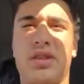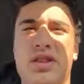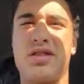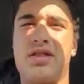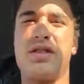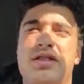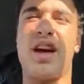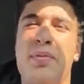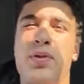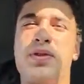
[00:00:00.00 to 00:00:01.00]
his
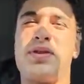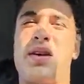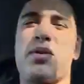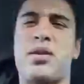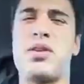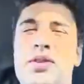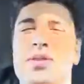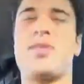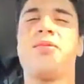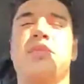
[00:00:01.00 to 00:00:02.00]
disciples that were close
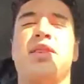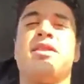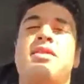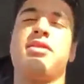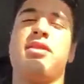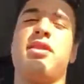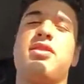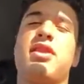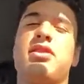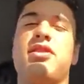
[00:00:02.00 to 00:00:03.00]
to him, he
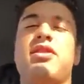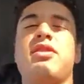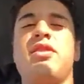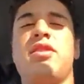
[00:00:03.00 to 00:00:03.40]
treasured